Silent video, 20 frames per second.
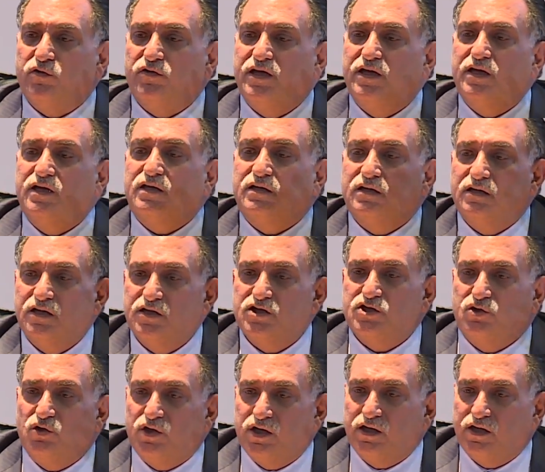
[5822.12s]
and
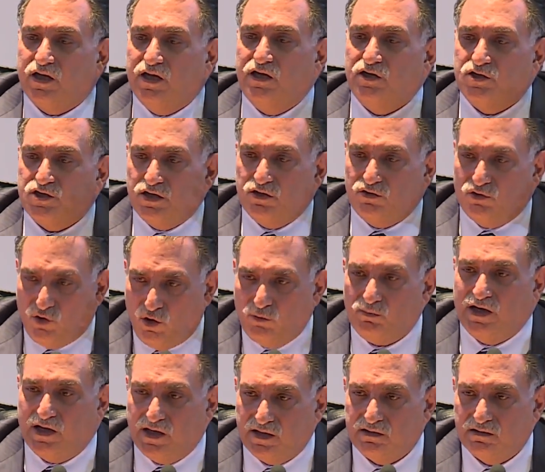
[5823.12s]

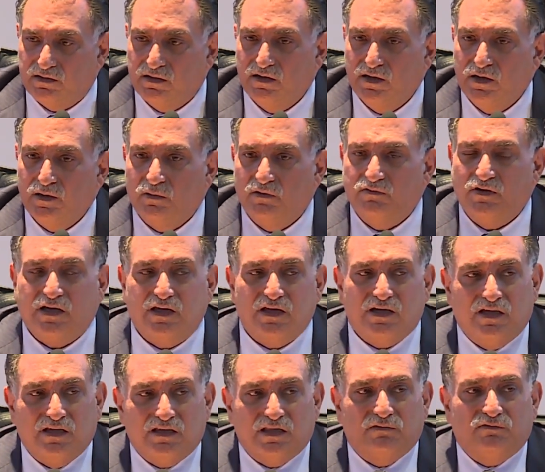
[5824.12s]
saying that the
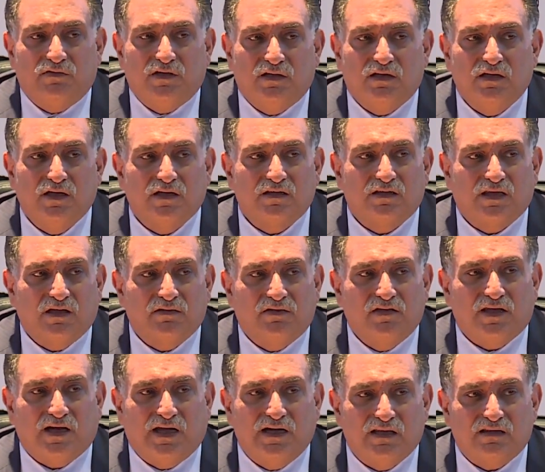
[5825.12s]
Jews should go
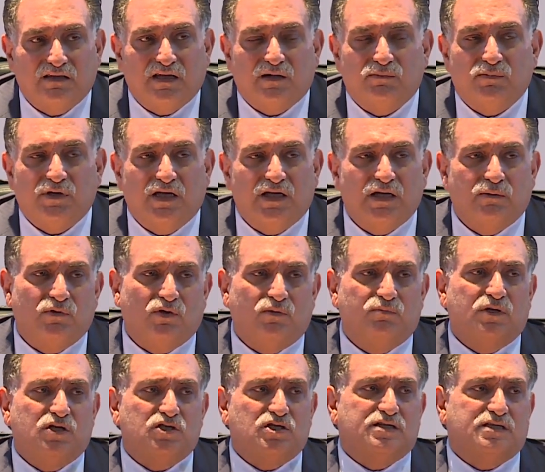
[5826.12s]
back to their
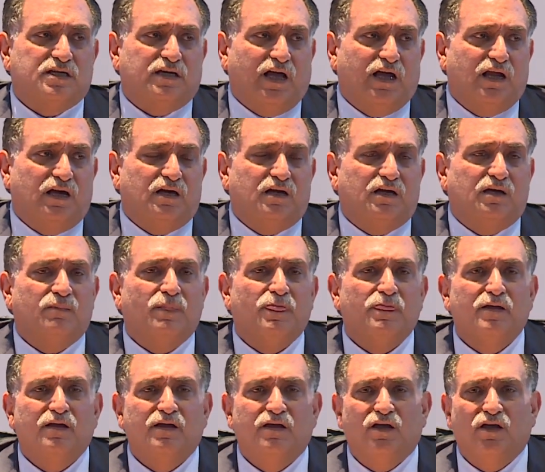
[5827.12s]
historic homeland.
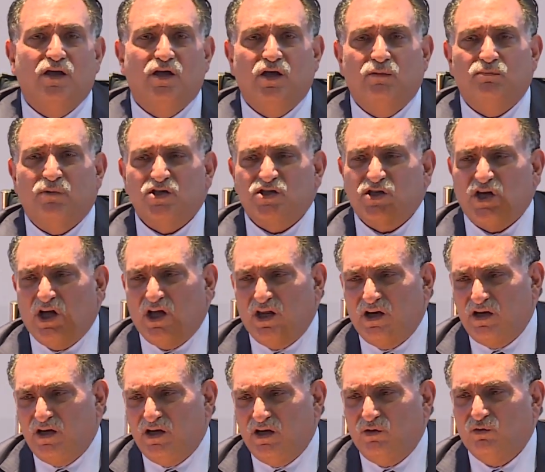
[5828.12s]
When we
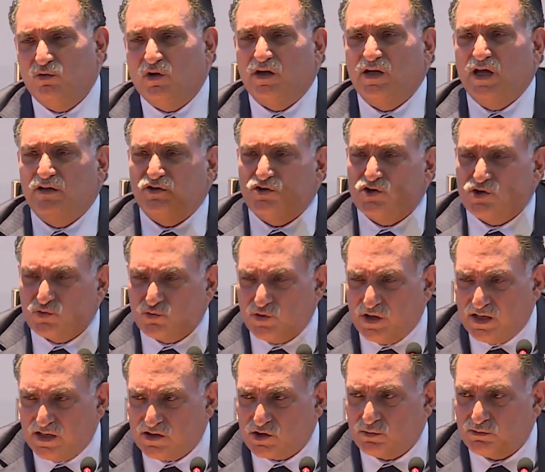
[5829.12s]
sit and we
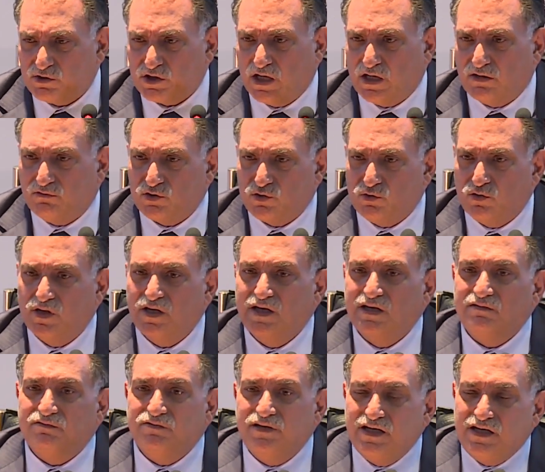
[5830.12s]
analyze the
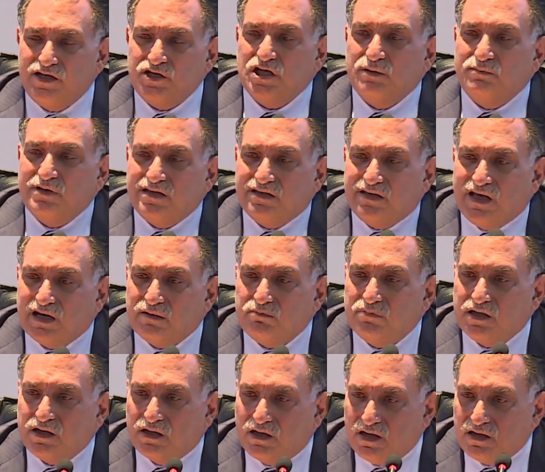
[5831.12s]
different interests and
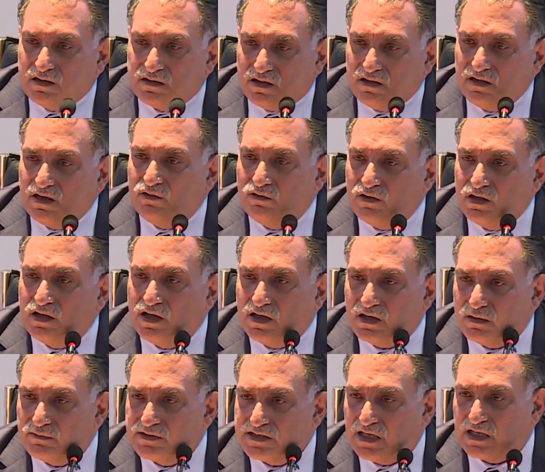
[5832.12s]
the Suez
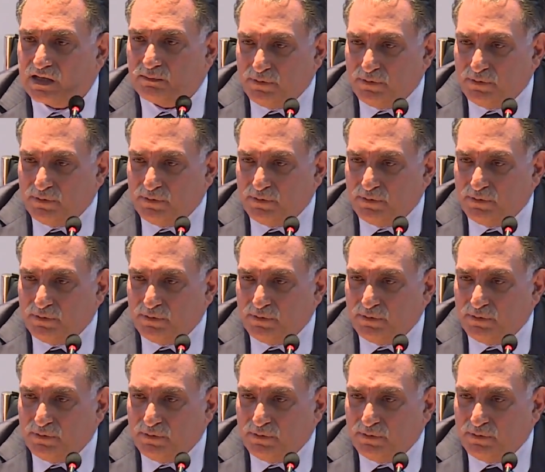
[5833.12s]
Canal,